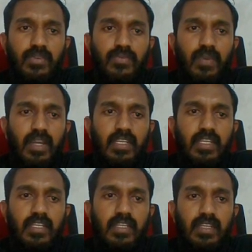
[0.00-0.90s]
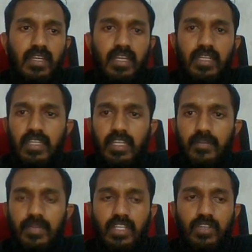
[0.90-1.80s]
white can't
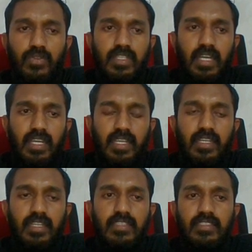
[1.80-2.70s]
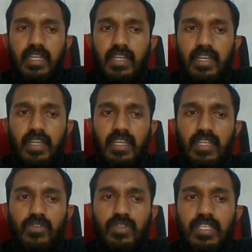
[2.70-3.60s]
come into the diagonals and
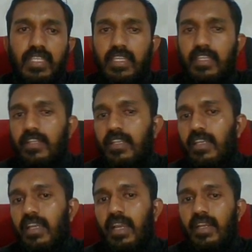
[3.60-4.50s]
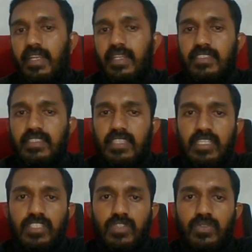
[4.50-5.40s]
attack to the king and get a
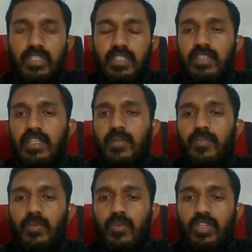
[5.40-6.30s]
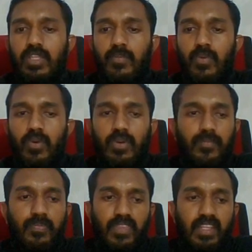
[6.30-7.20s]
chance to promote the pawn.
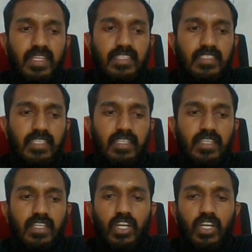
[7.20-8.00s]
Let's see.